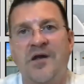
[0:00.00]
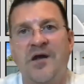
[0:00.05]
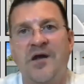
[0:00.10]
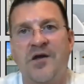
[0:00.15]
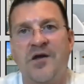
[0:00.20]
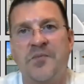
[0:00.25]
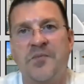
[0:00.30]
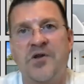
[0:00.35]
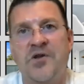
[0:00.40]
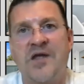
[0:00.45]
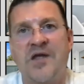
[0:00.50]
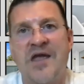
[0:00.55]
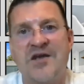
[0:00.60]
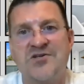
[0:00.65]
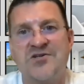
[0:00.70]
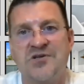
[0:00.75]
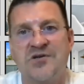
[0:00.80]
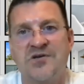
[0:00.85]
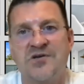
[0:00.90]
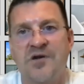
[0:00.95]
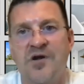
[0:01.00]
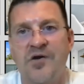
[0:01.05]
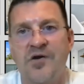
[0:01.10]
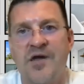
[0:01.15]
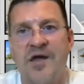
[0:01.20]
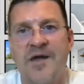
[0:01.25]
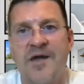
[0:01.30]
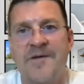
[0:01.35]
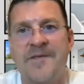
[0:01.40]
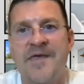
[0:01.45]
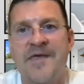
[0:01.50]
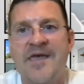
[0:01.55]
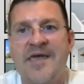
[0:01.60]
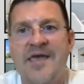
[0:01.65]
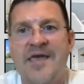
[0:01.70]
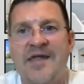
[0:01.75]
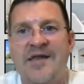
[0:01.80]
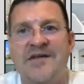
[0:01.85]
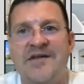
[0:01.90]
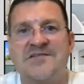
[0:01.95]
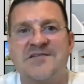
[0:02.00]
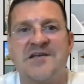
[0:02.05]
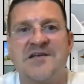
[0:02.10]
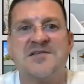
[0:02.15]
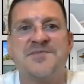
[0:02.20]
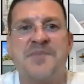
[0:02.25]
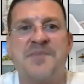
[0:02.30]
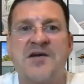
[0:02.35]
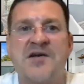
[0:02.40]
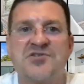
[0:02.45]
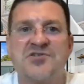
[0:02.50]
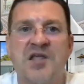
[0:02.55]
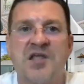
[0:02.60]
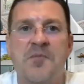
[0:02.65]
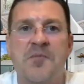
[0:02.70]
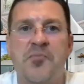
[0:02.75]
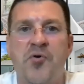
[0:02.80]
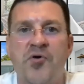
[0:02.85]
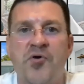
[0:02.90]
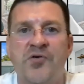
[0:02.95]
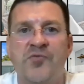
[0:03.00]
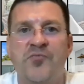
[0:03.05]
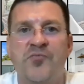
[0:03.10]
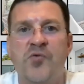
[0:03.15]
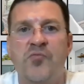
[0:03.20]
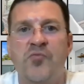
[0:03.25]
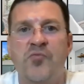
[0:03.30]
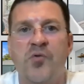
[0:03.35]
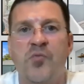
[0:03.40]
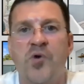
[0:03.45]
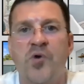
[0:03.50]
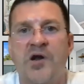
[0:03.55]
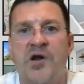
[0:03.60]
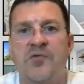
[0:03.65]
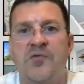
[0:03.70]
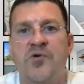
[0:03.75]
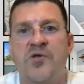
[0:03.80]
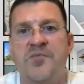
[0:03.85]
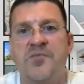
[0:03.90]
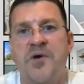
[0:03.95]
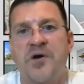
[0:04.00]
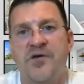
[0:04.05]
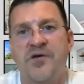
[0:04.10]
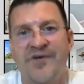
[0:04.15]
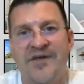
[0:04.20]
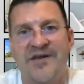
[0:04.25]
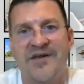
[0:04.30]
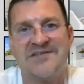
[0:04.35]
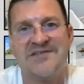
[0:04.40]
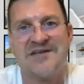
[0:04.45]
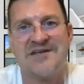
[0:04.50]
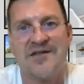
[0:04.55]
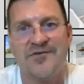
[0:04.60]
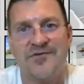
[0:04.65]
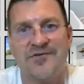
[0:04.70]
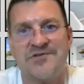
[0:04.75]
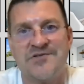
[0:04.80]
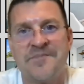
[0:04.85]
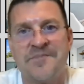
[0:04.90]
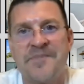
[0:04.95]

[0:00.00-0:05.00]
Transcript: communication, okay? And it's especially important when we're working with motivated sellers.